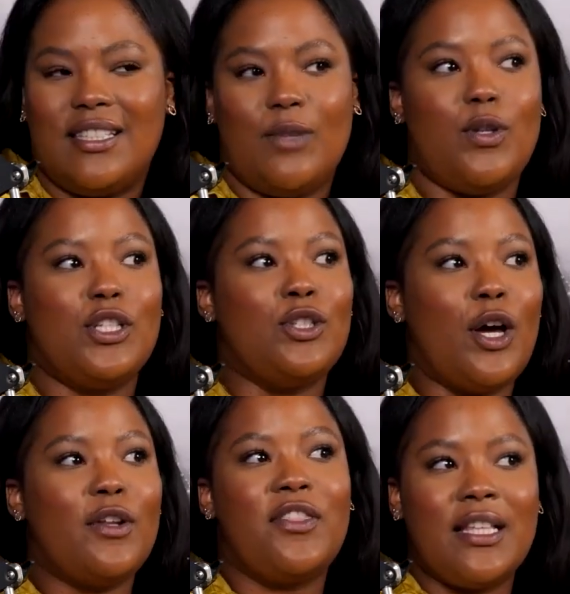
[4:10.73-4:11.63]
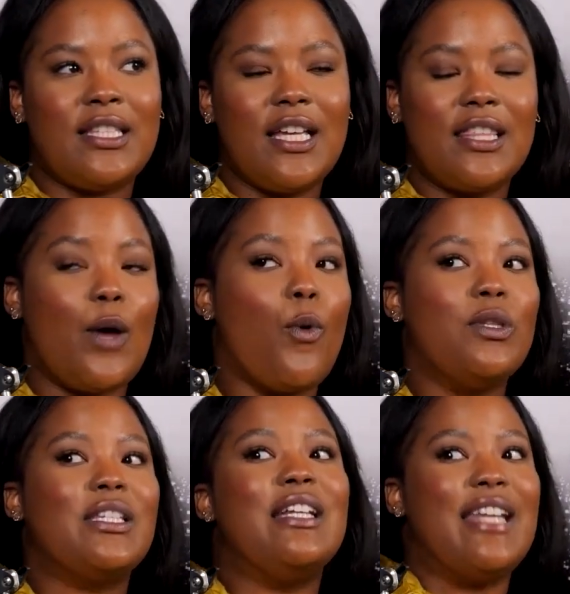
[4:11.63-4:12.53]
And when it's not authentic, they
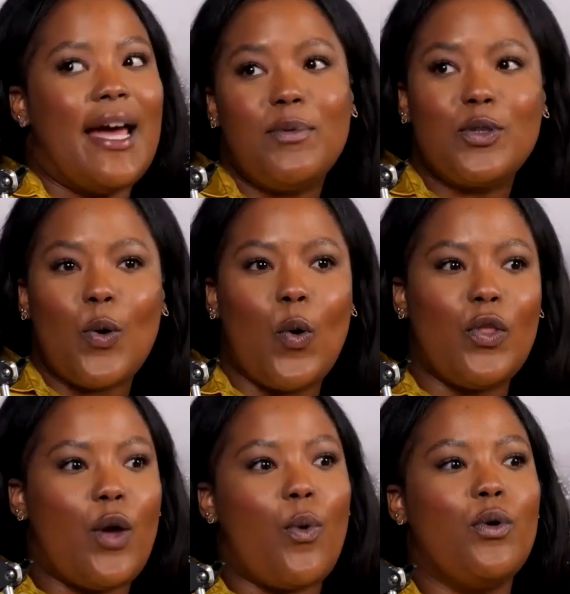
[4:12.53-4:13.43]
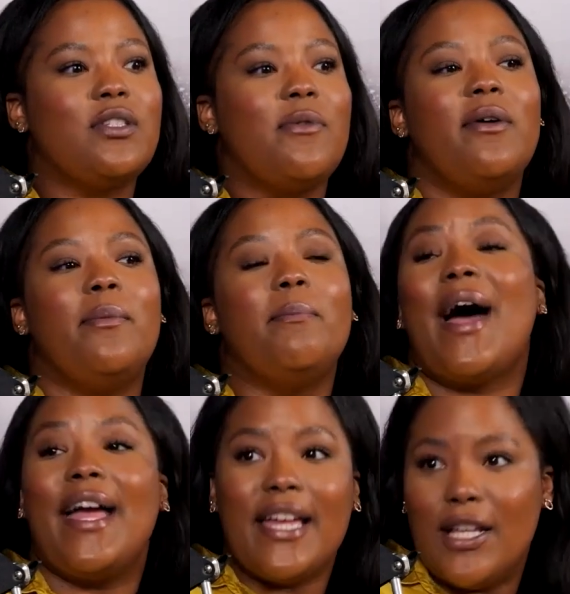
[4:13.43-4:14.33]
won't adapt or they won't
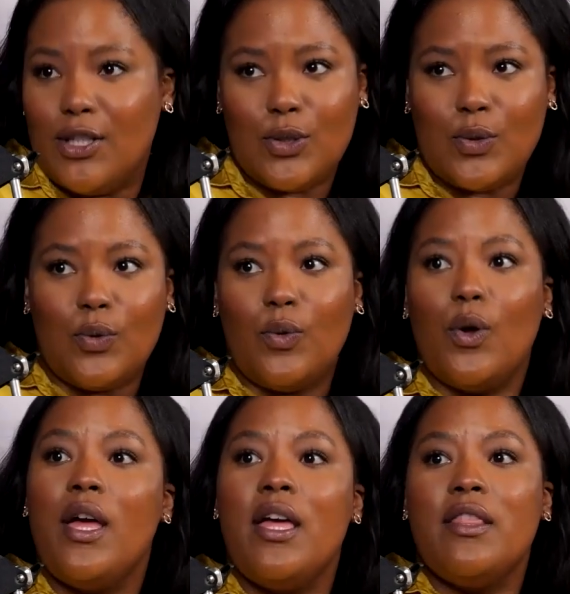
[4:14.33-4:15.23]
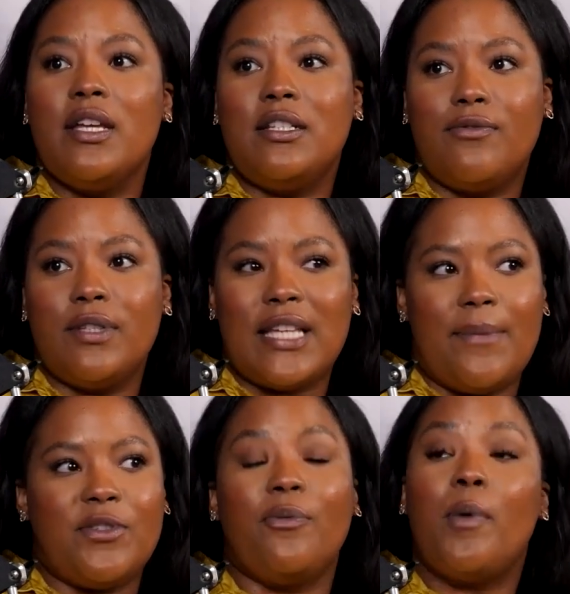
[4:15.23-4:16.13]
buy into the different
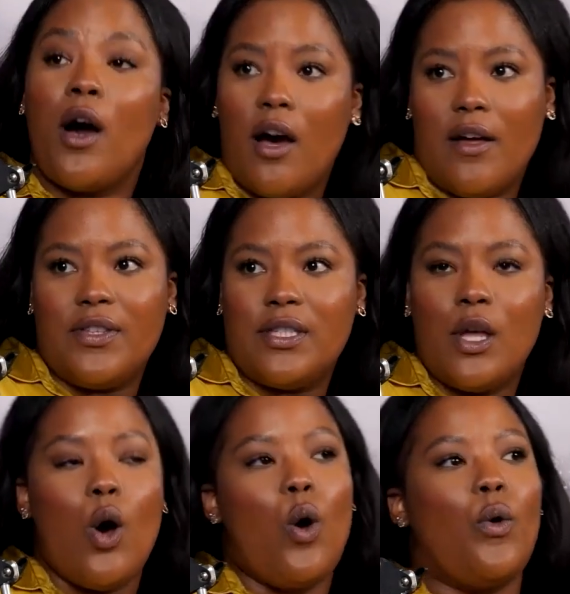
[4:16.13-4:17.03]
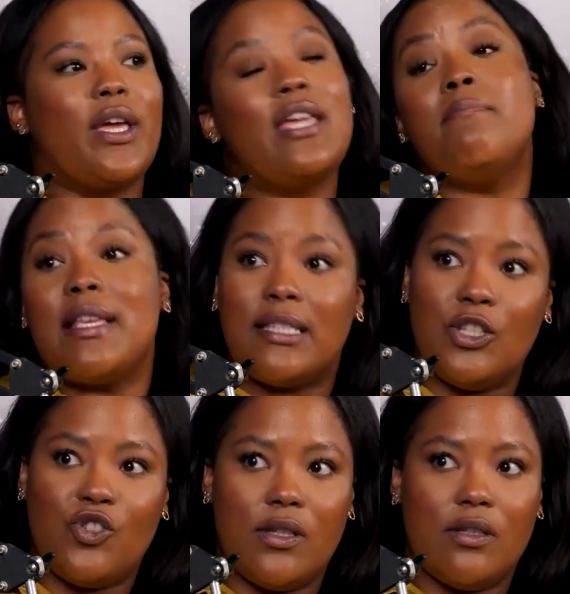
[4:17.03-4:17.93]
types of paths or key
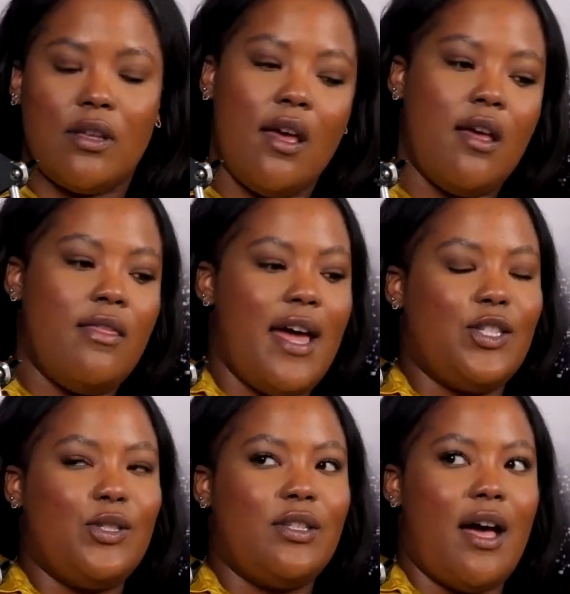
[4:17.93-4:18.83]
messages that